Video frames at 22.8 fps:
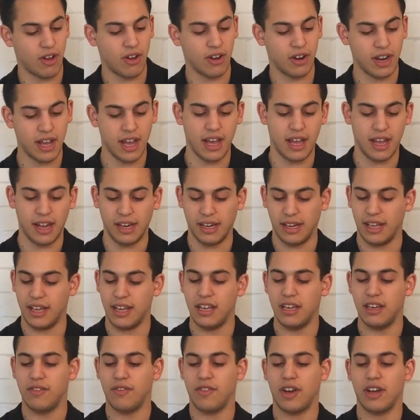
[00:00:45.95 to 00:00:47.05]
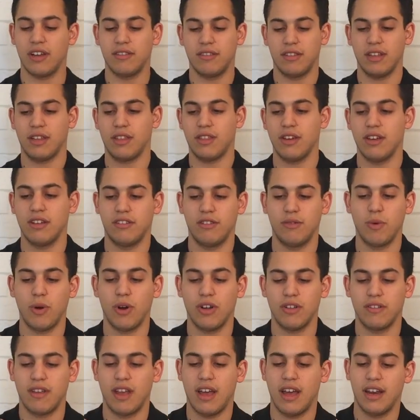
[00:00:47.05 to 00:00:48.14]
on an E-Defi stick 30-watt,